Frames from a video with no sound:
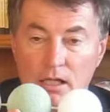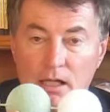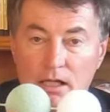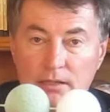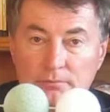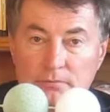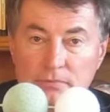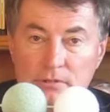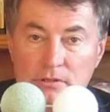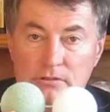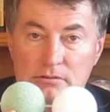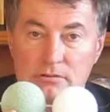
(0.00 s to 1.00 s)
Um,
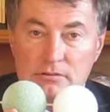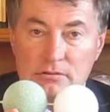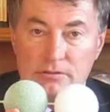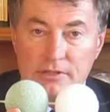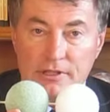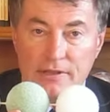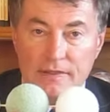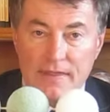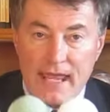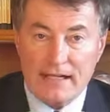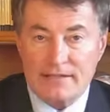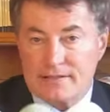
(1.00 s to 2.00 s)

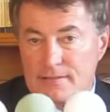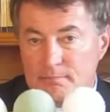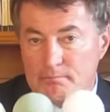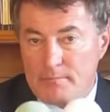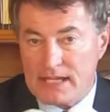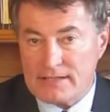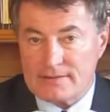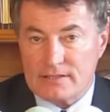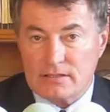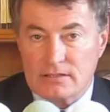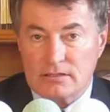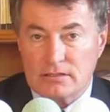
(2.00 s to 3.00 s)
that is the
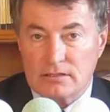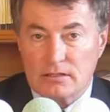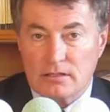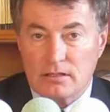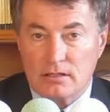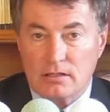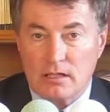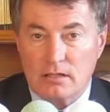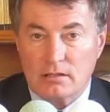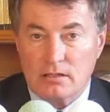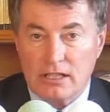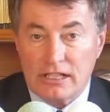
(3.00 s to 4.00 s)
basic
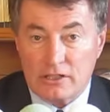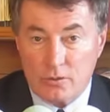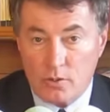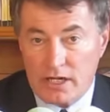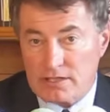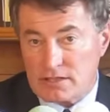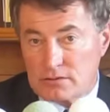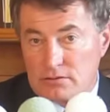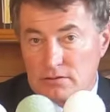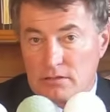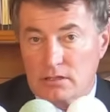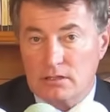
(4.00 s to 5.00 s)
equation
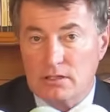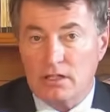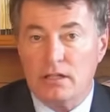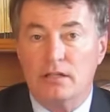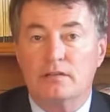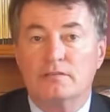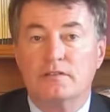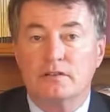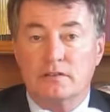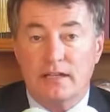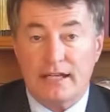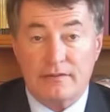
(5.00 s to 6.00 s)
of
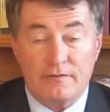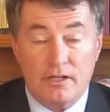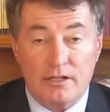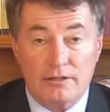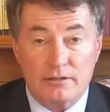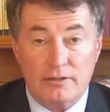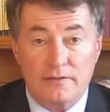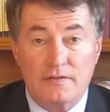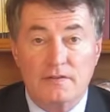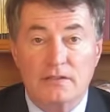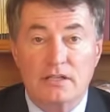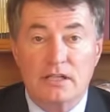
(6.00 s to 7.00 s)
life on Earth
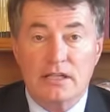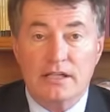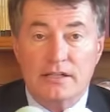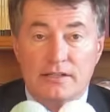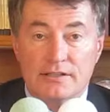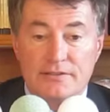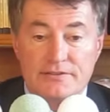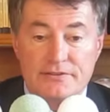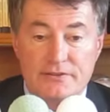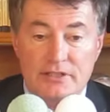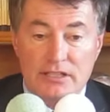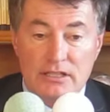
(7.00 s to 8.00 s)
is
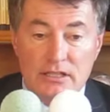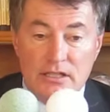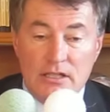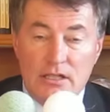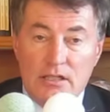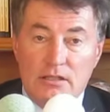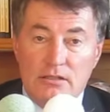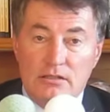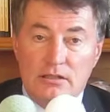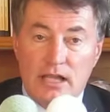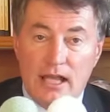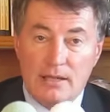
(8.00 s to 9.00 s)
the
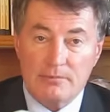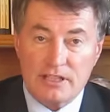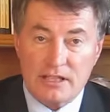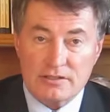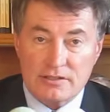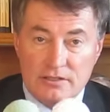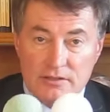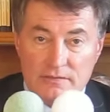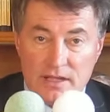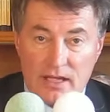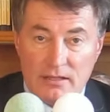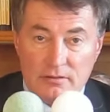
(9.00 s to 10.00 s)
combination of
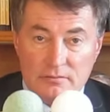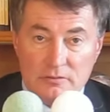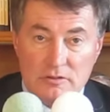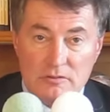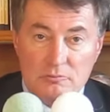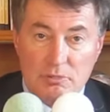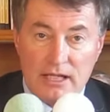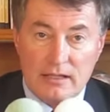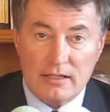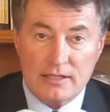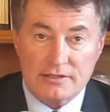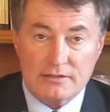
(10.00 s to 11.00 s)
that
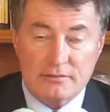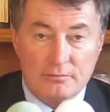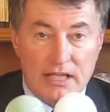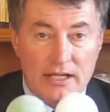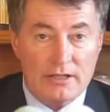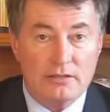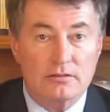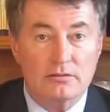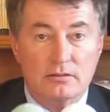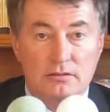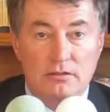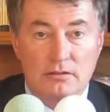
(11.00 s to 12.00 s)
biological matter,
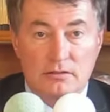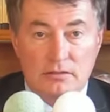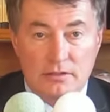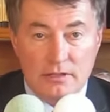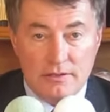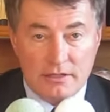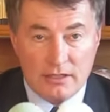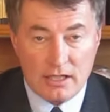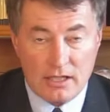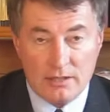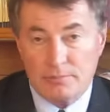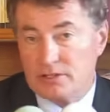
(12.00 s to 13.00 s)
the
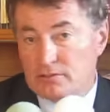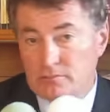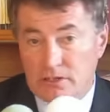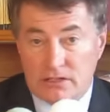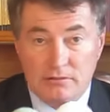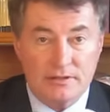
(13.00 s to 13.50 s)
carbon, we,